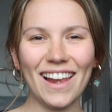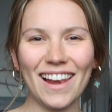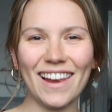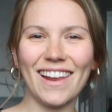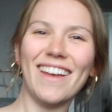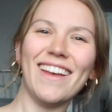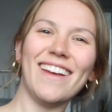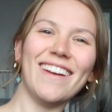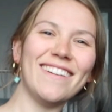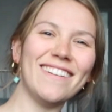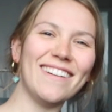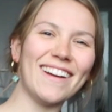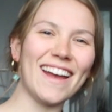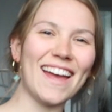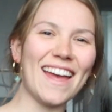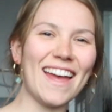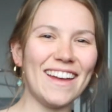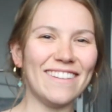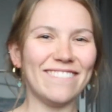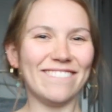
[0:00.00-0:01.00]
Hello
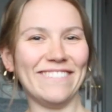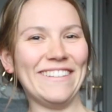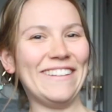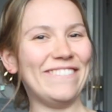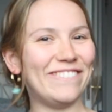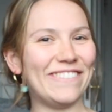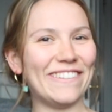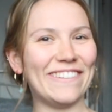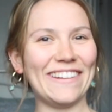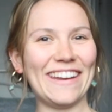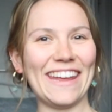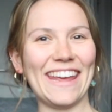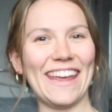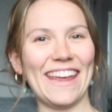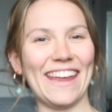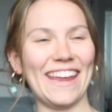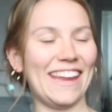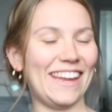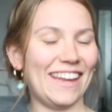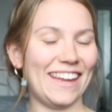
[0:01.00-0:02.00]

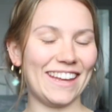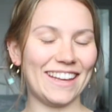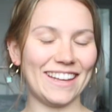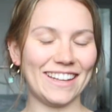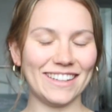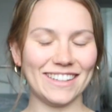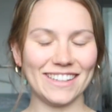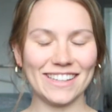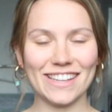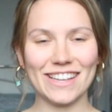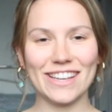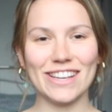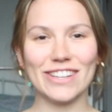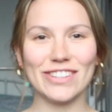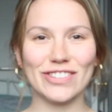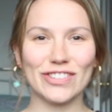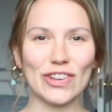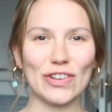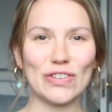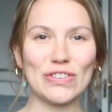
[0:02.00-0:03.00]
everybody!
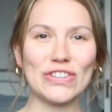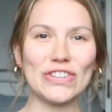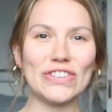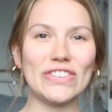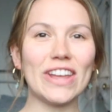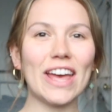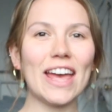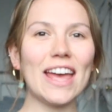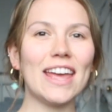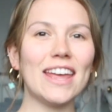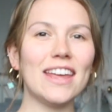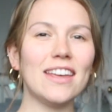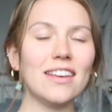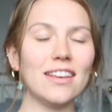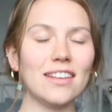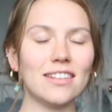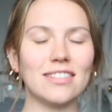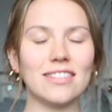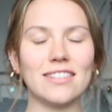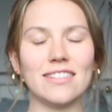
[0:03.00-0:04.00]
So today
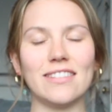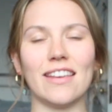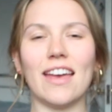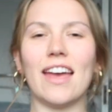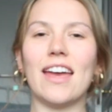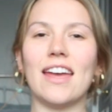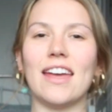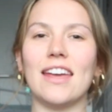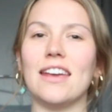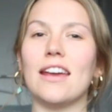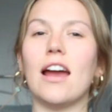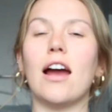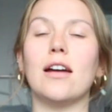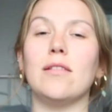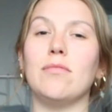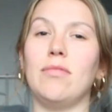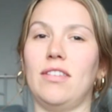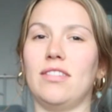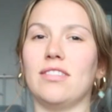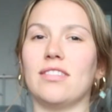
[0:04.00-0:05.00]
is the day
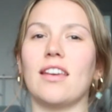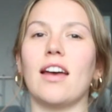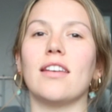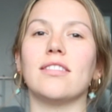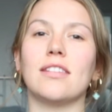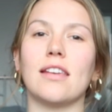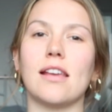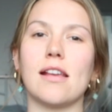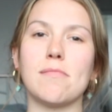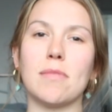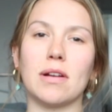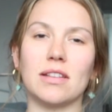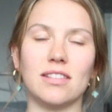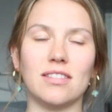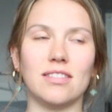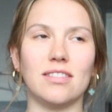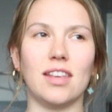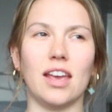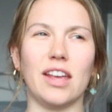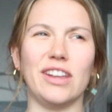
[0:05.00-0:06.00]
I'm discussing my
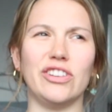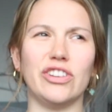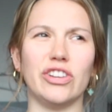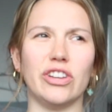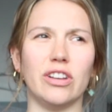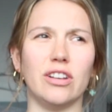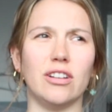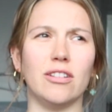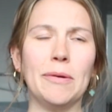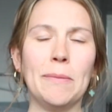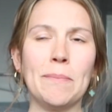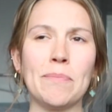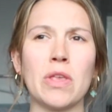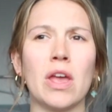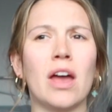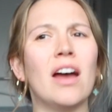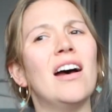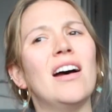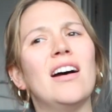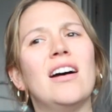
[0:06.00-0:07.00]
dissertation.
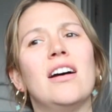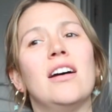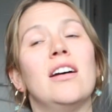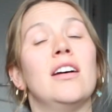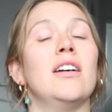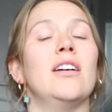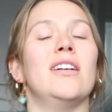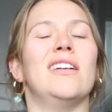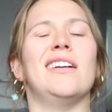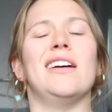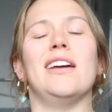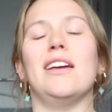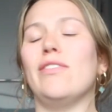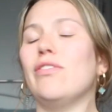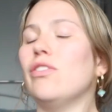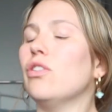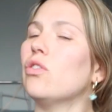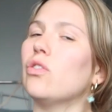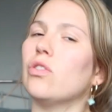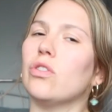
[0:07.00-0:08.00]

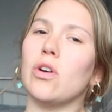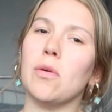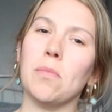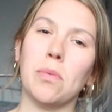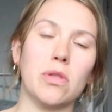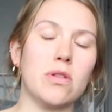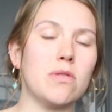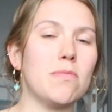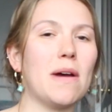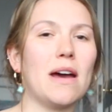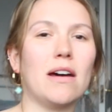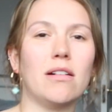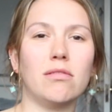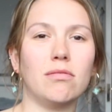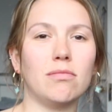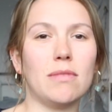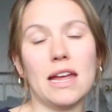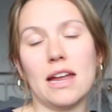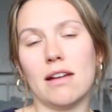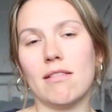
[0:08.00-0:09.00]
If you're not bothered
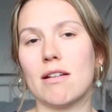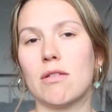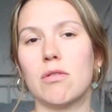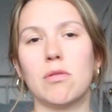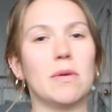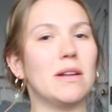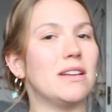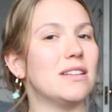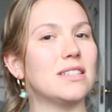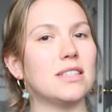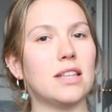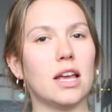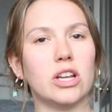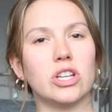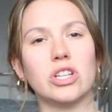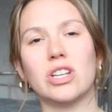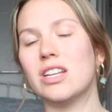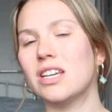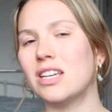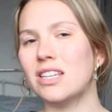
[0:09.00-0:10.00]
about hearing what my
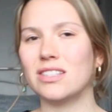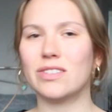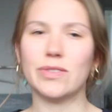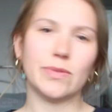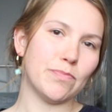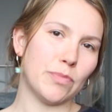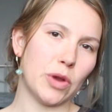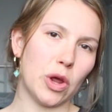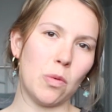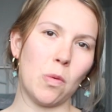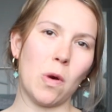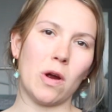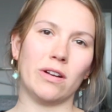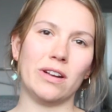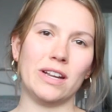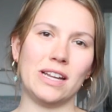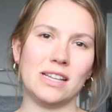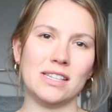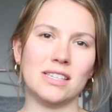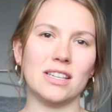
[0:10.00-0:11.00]
dissertation is, no
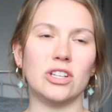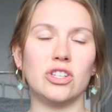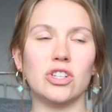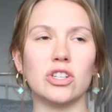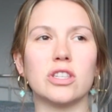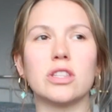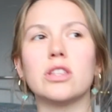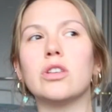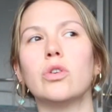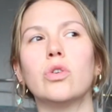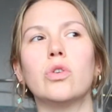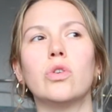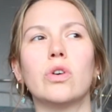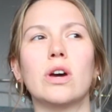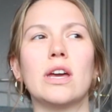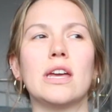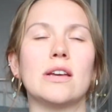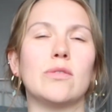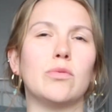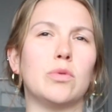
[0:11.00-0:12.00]
worries. I just
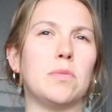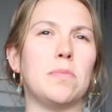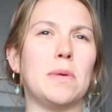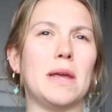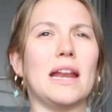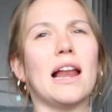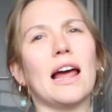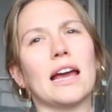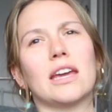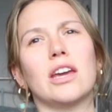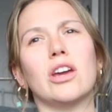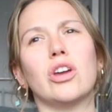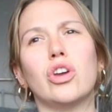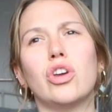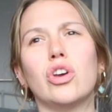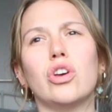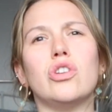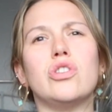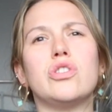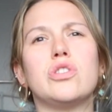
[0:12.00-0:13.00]
thought it would be like a
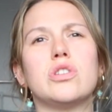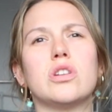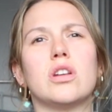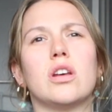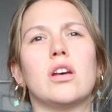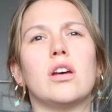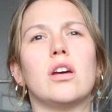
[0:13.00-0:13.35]
good,